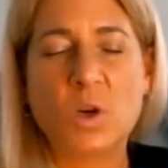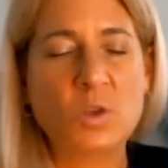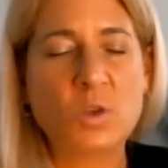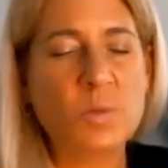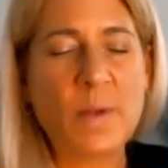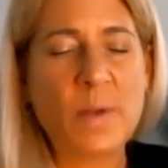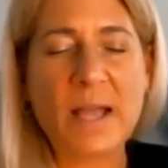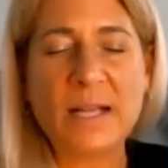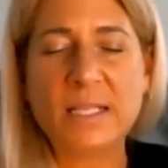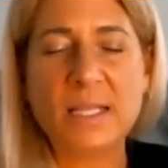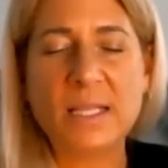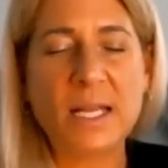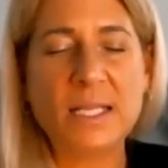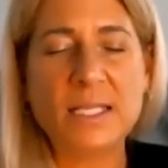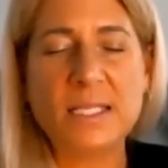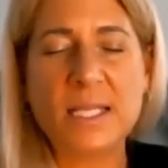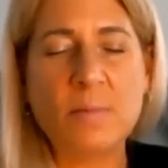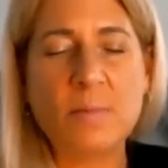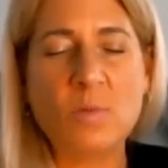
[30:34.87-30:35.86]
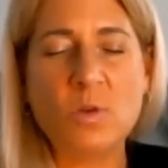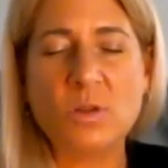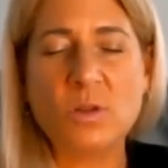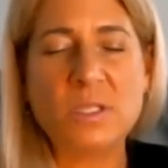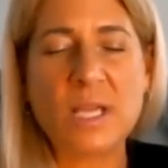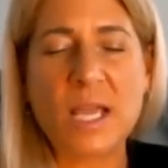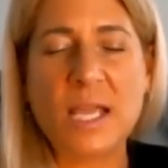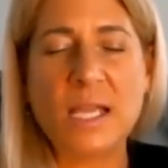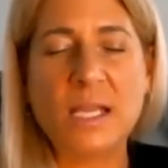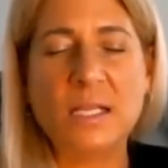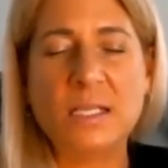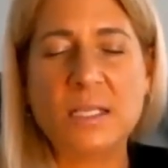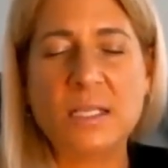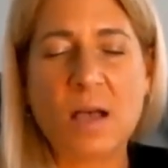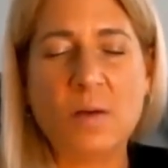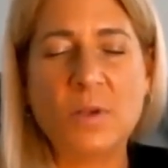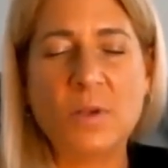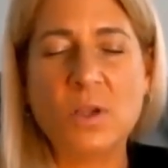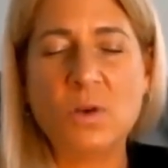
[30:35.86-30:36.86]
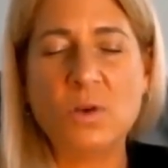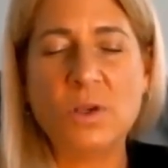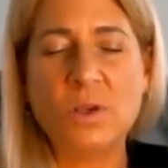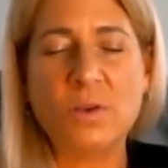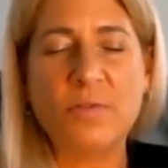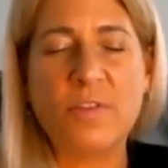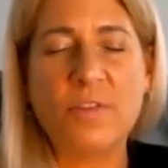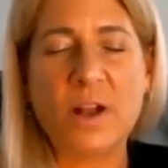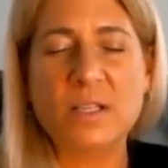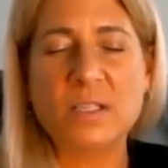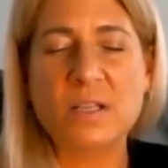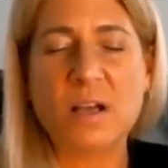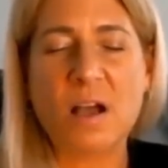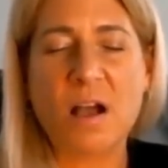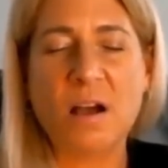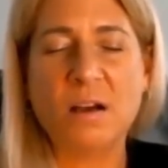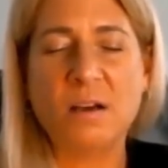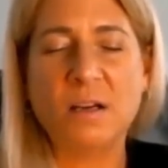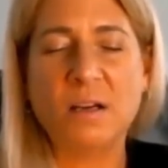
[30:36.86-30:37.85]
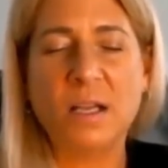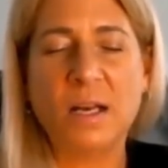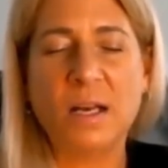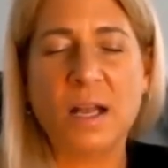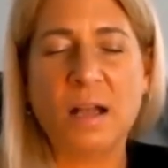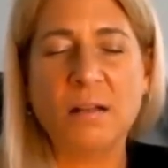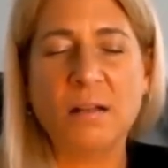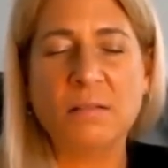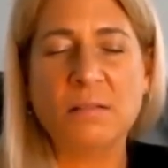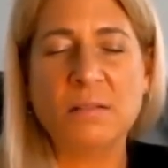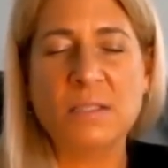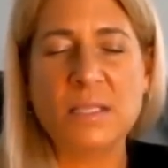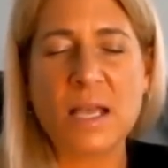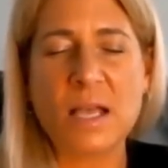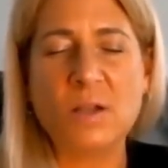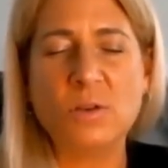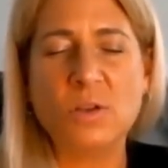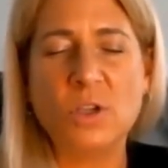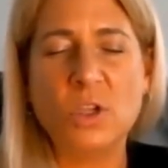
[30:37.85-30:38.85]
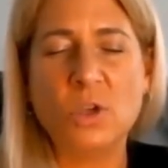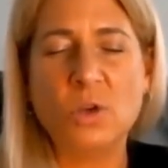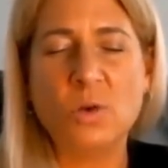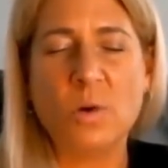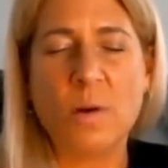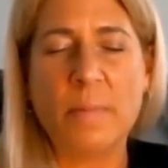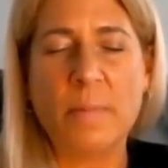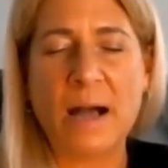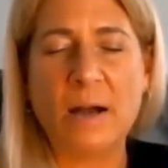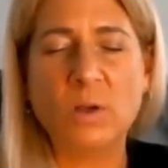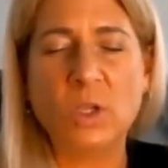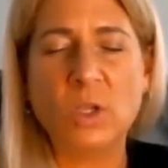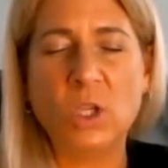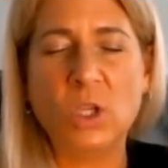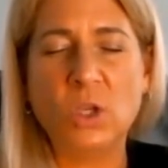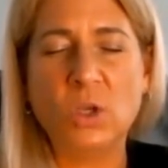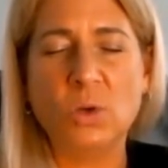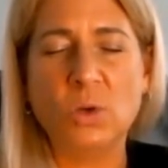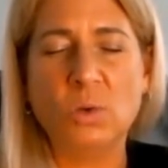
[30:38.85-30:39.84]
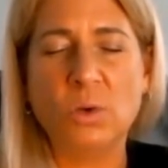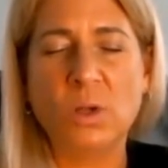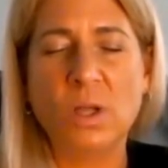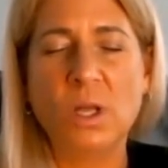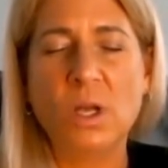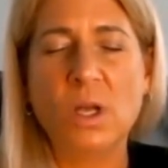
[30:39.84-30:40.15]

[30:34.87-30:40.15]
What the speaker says: Goes back to that same old saying, tell me who your friends are and I'll tell you about you.